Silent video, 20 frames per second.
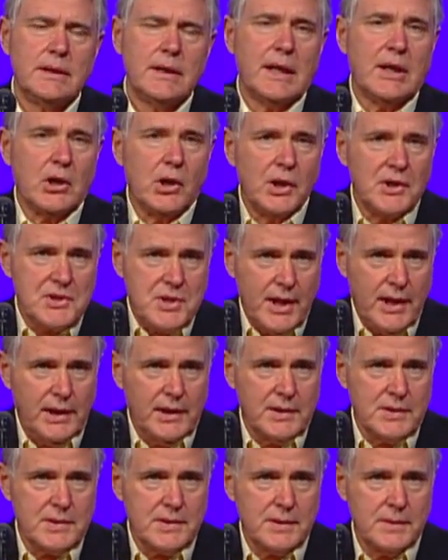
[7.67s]
it all
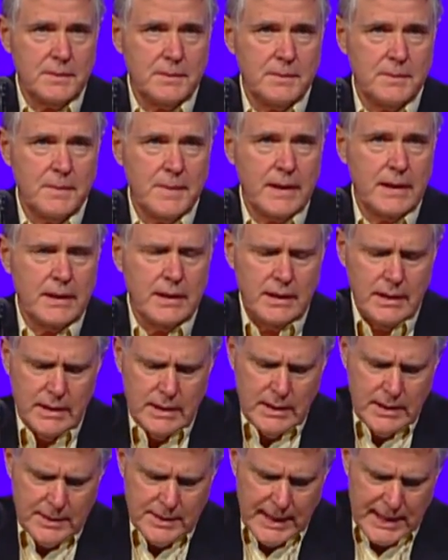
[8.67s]
changed.
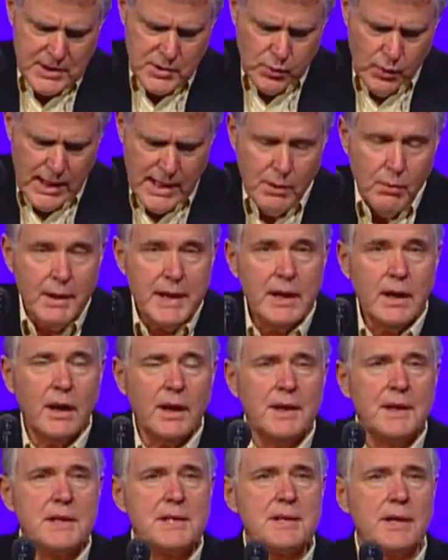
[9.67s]
That's why we
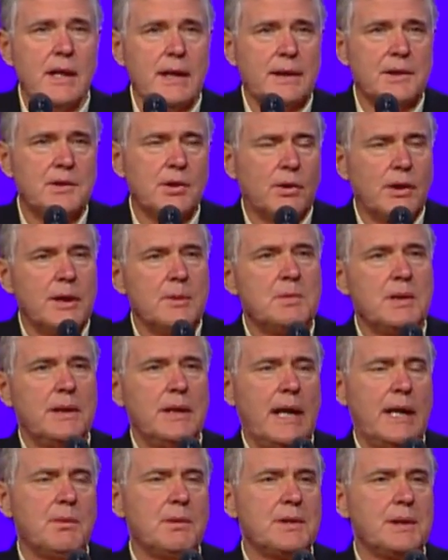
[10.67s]
are in this auditorium
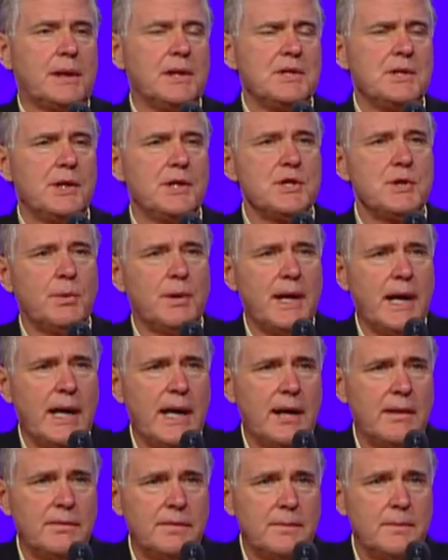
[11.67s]
tonight with the concerns we
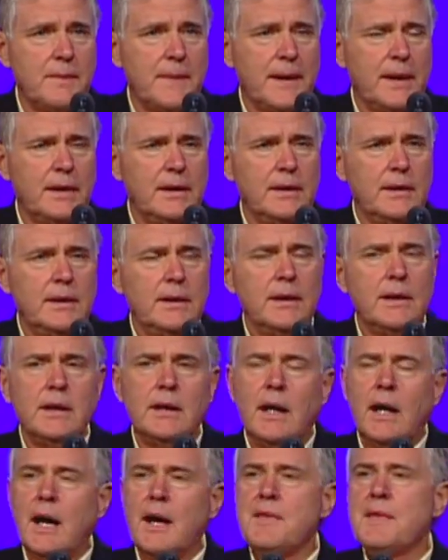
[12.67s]
have.
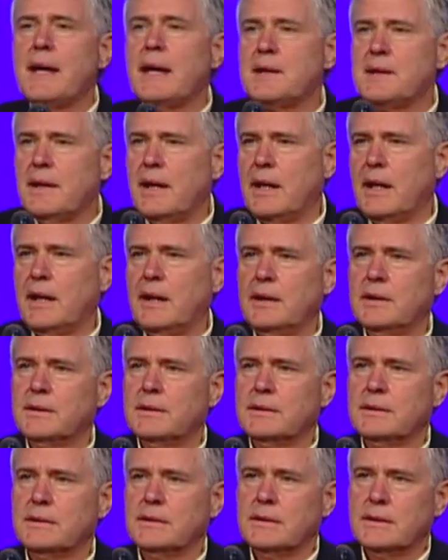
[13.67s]
On that day,
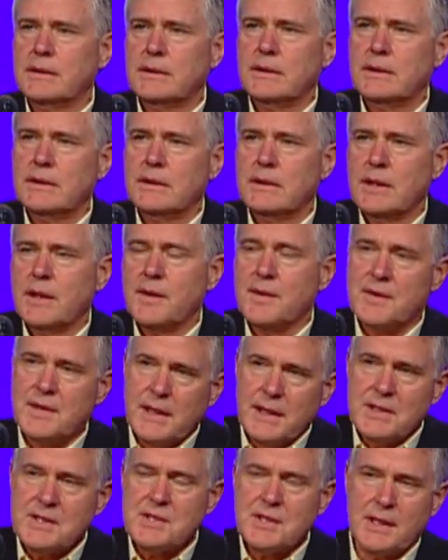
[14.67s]

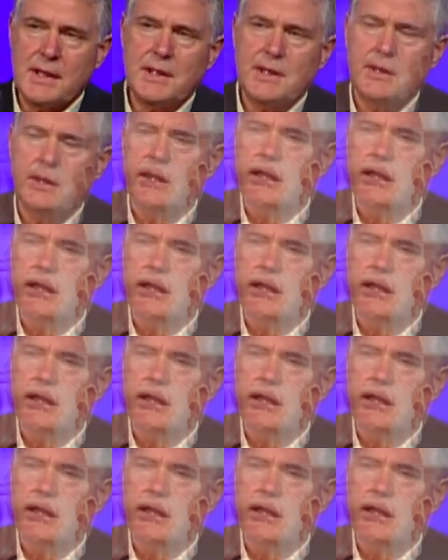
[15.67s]
then Senator